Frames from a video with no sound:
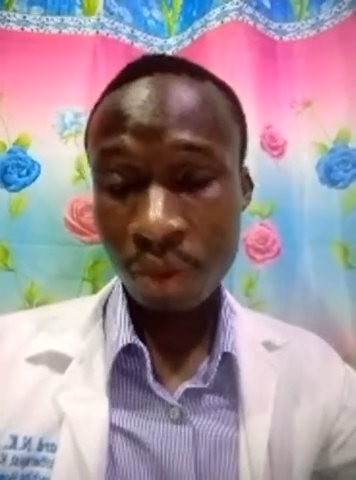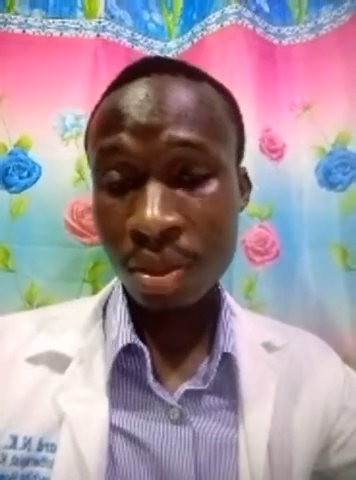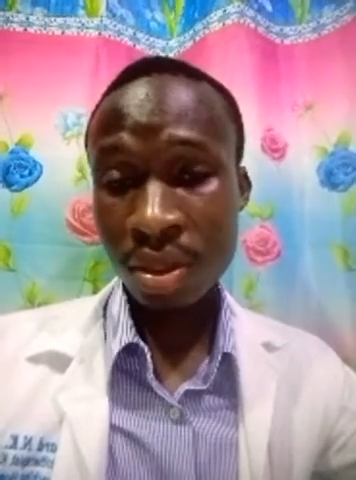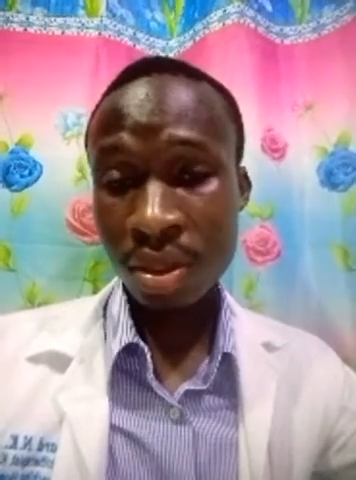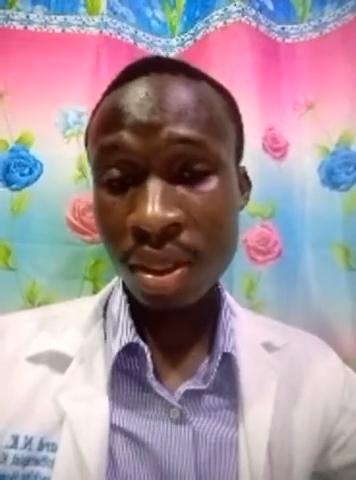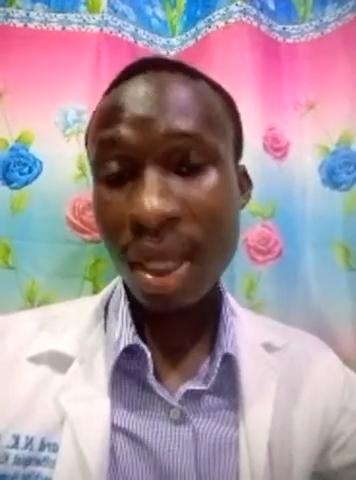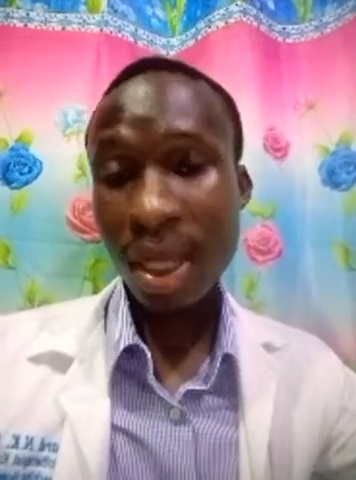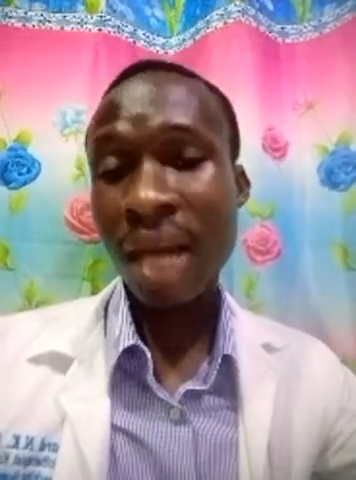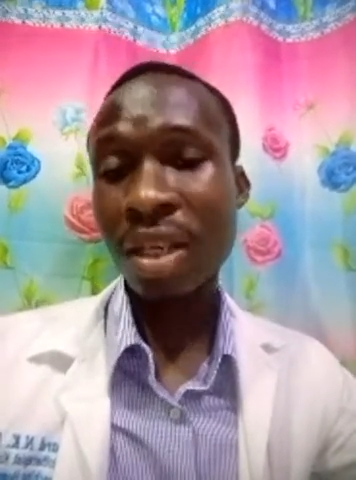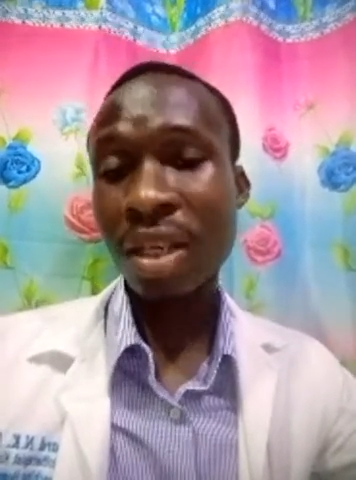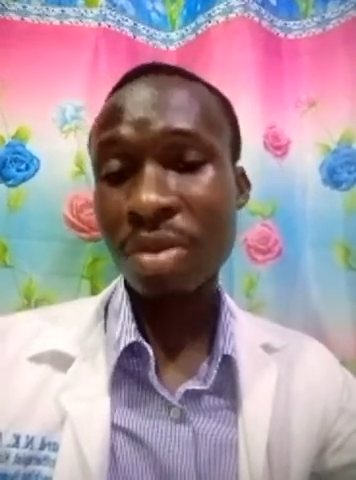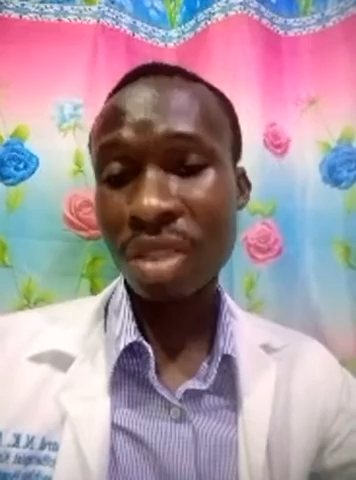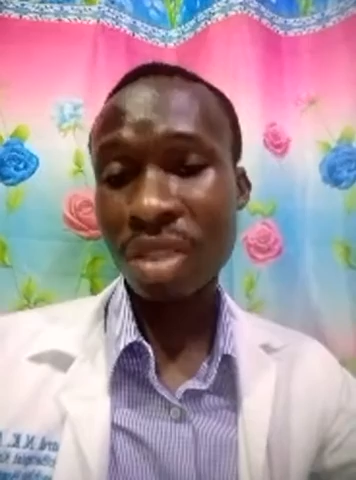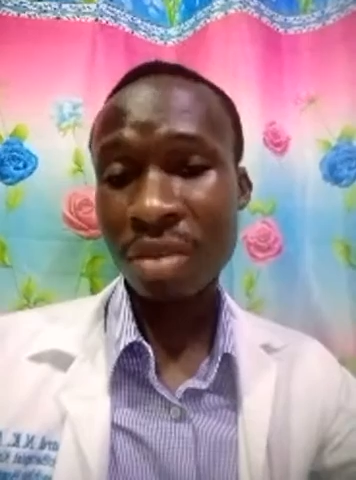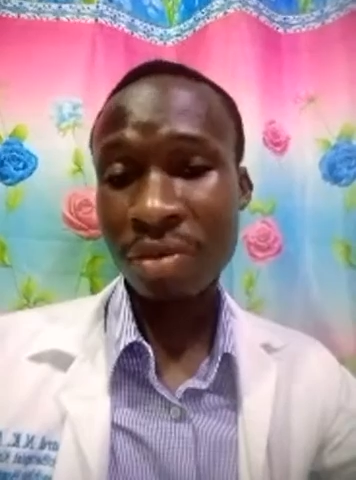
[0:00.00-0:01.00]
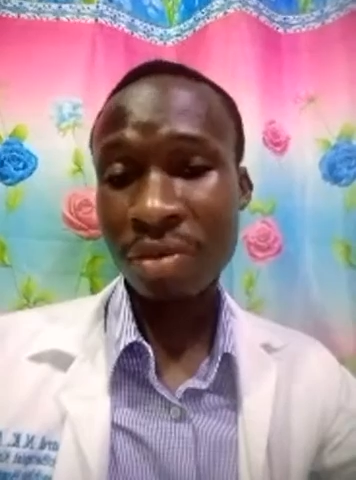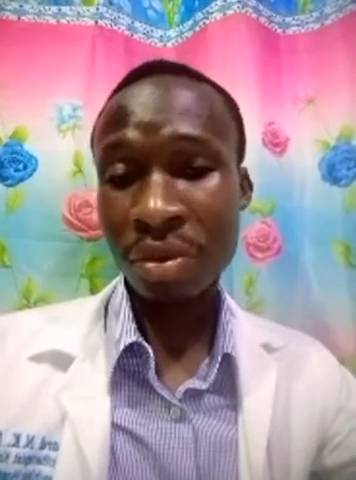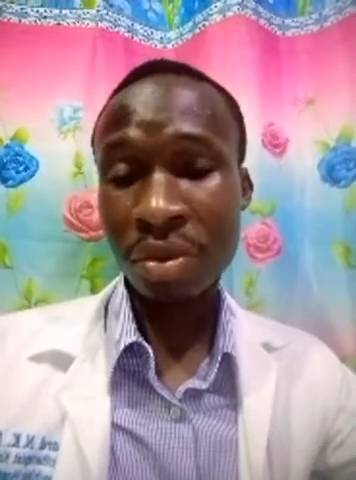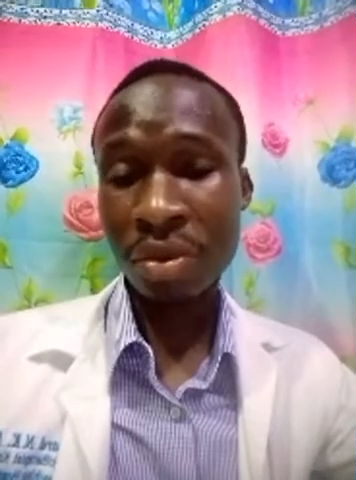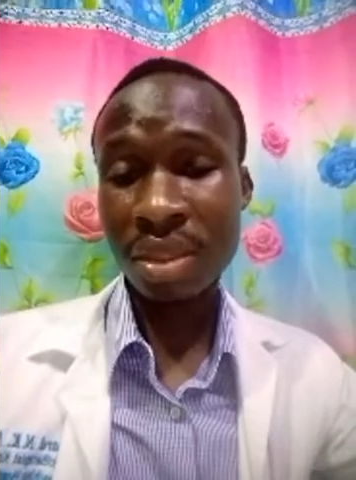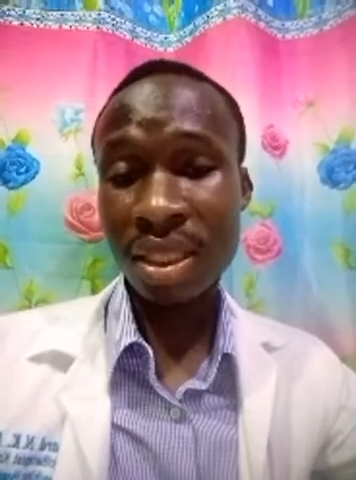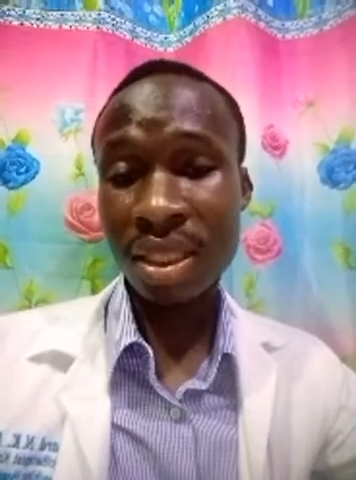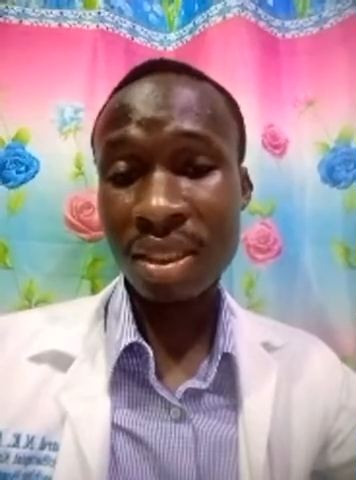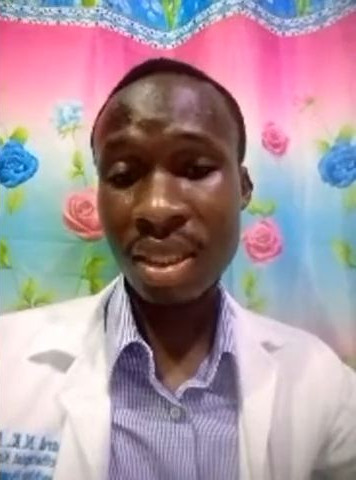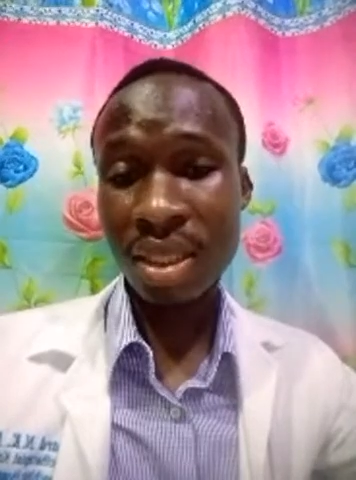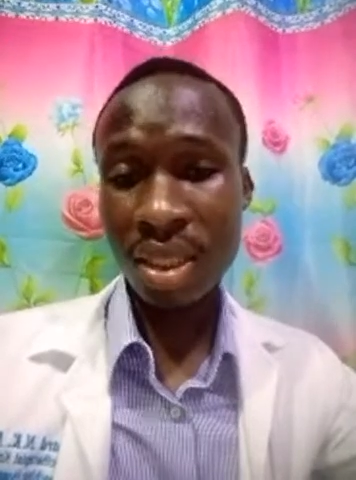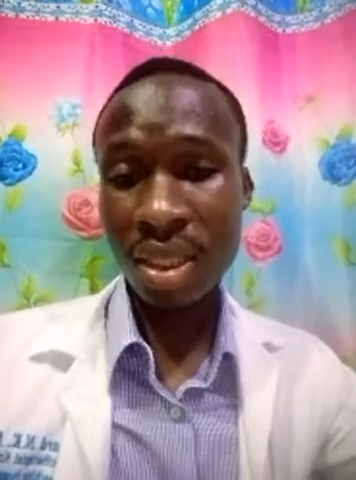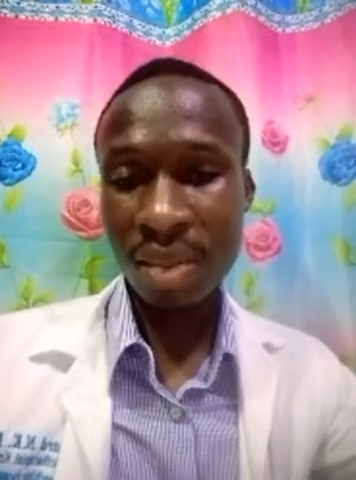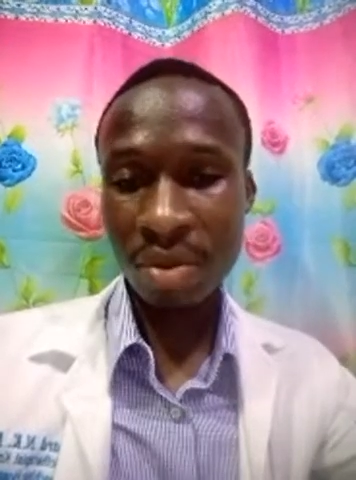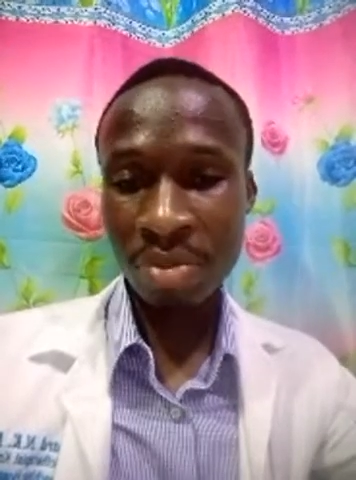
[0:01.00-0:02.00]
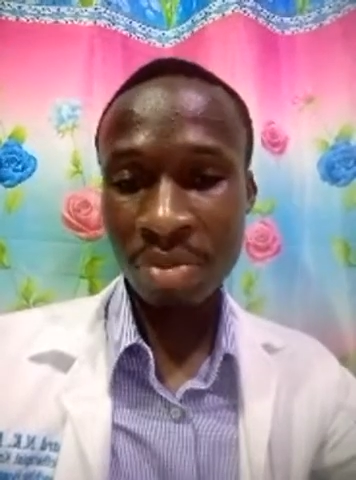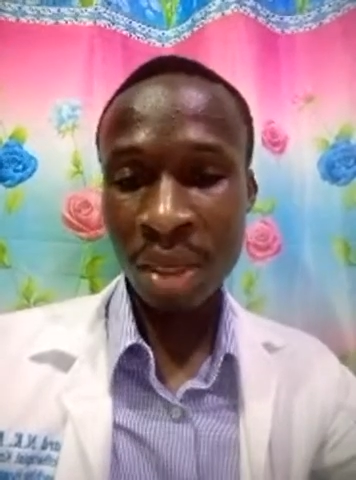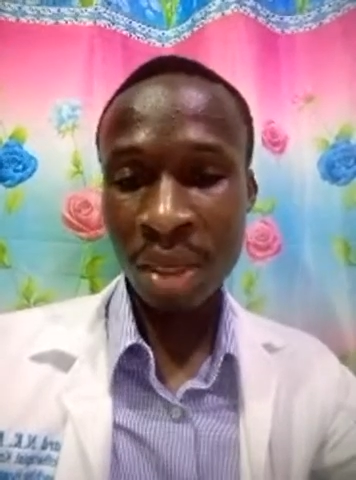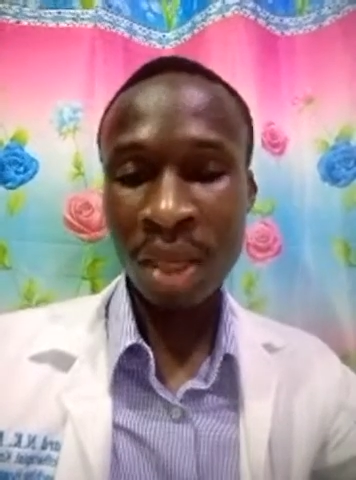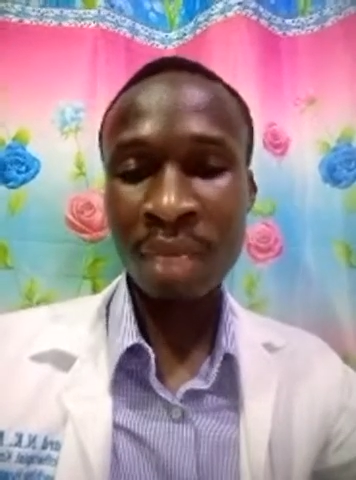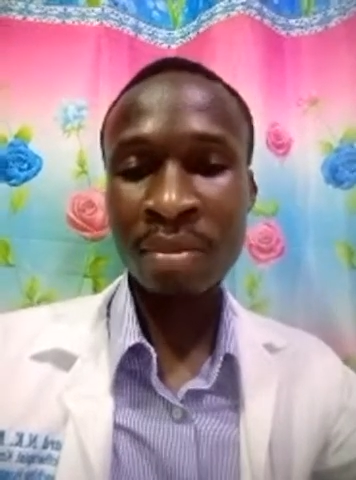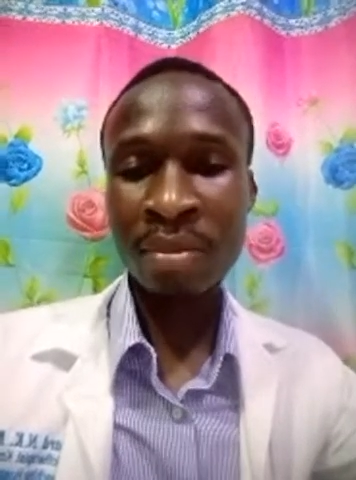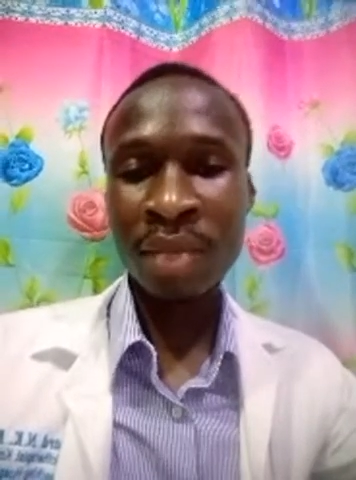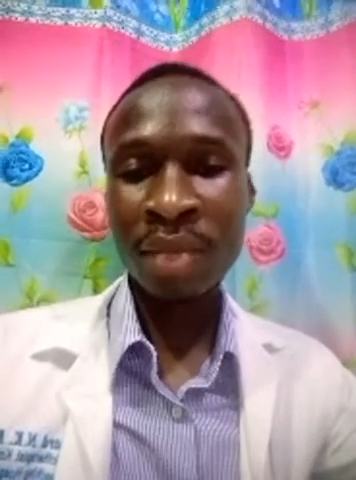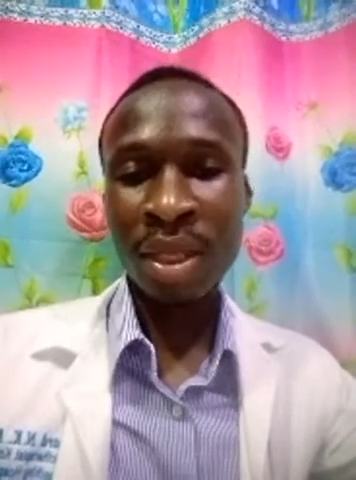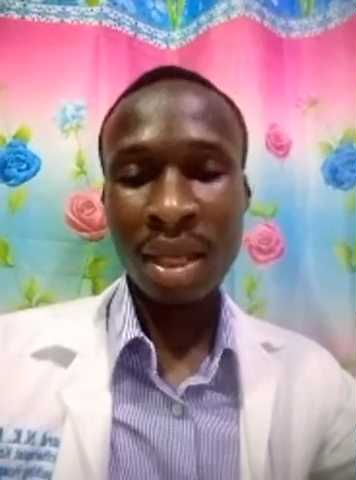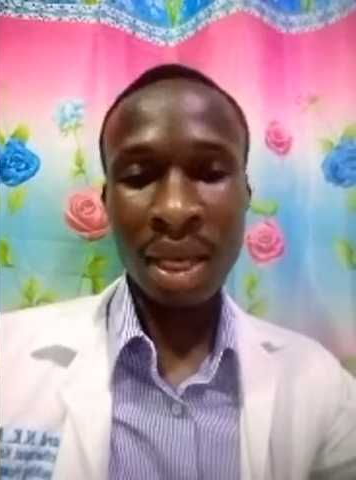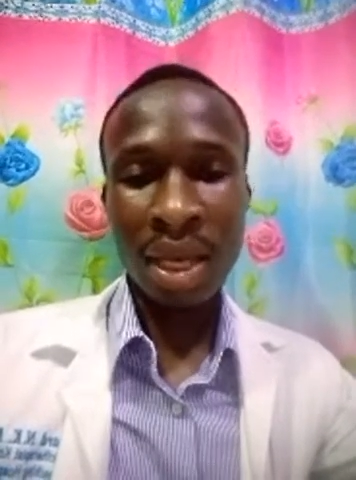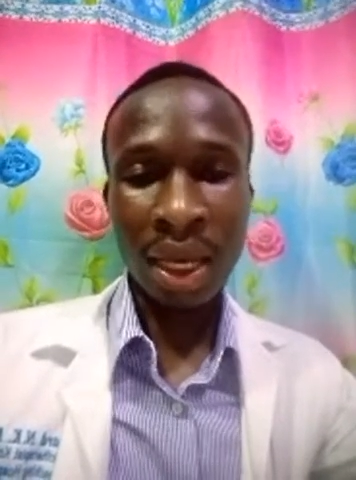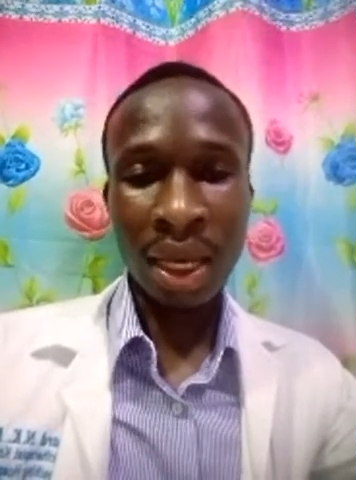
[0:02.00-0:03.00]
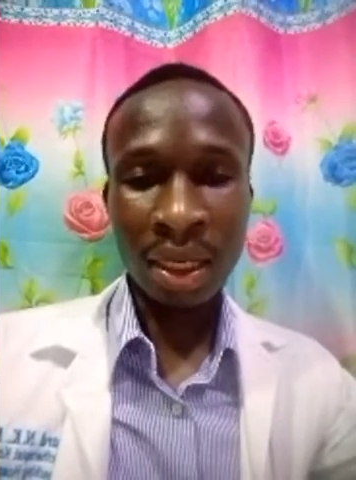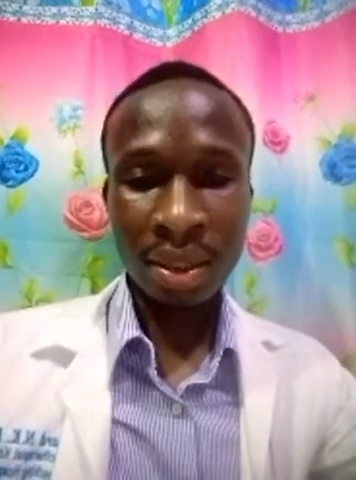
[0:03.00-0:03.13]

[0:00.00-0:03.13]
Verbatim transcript: how the patient feels the intensity of the pain and